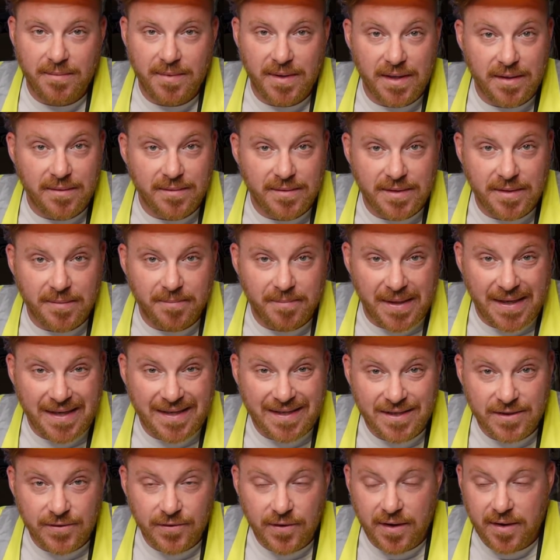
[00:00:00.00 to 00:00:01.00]
but there was a big
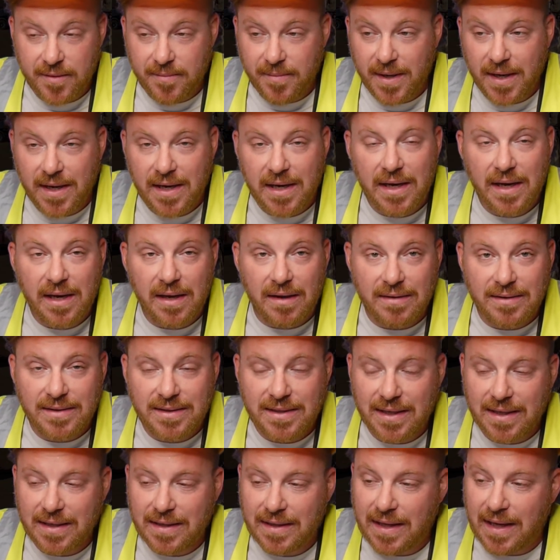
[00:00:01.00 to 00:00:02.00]
thread about it. Go
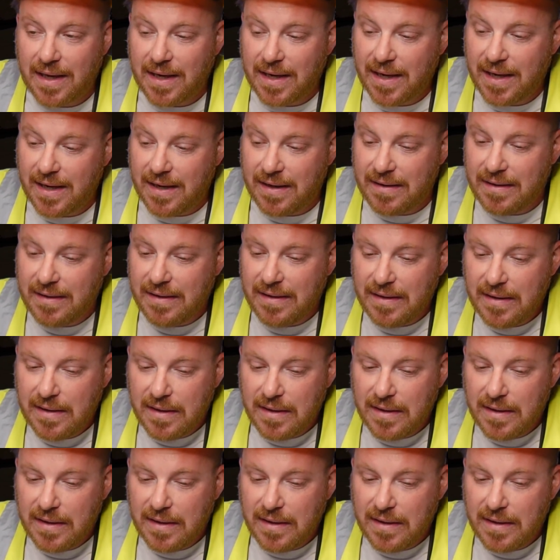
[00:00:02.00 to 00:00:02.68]
check that out.